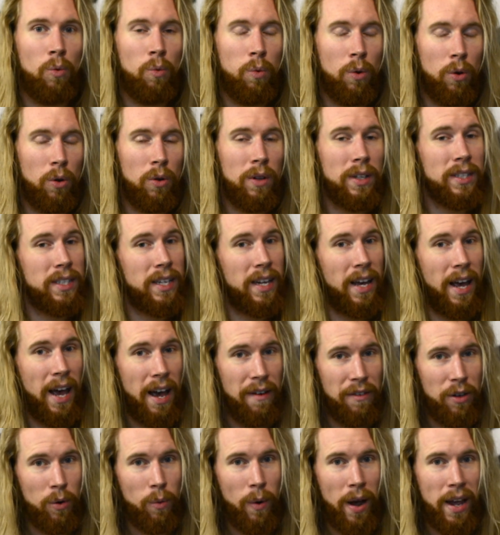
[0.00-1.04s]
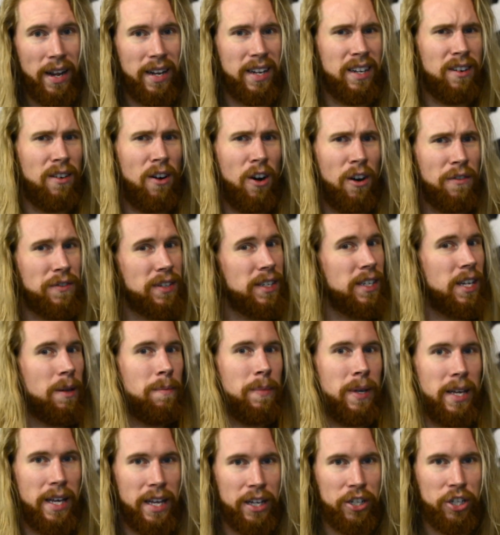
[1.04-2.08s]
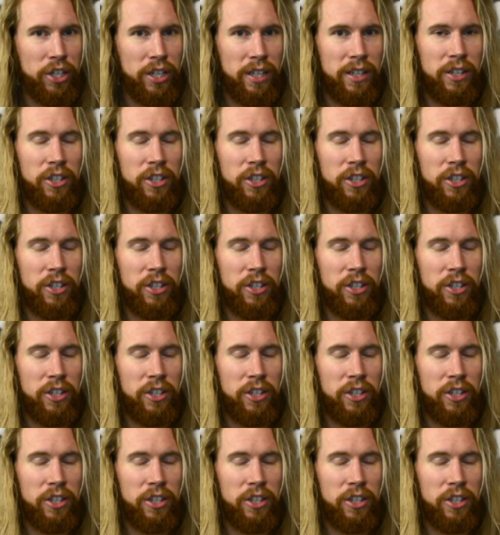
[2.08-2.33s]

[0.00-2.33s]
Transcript: Wool is heavyweight and often can be itchy.